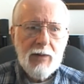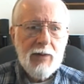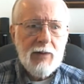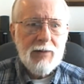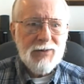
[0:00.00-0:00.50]

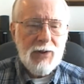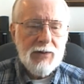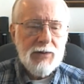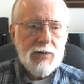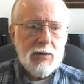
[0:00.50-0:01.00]

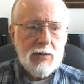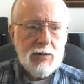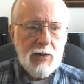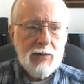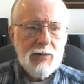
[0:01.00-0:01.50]
tons and
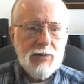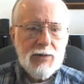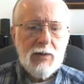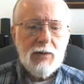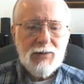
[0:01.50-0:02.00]
tons
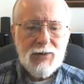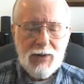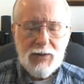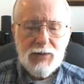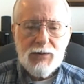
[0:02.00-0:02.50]
and
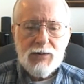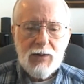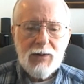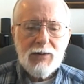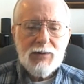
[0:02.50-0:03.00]
tons
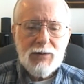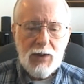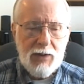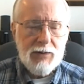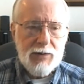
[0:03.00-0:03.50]
and
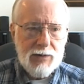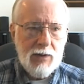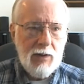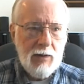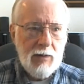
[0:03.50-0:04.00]
tons
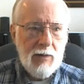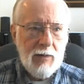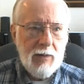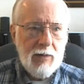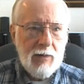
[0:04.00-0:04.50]

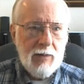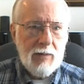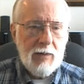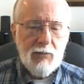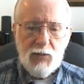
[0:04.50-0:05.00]

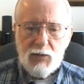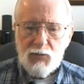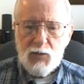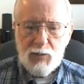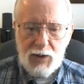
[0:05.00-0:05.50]
of
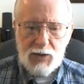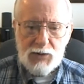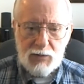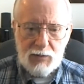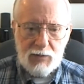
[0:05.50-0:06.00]

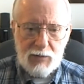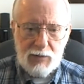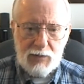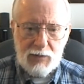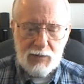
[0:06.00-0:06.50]
information
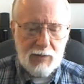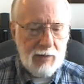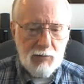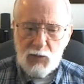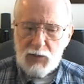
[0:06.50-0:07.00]
and
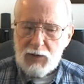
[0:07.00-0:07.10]
whatever.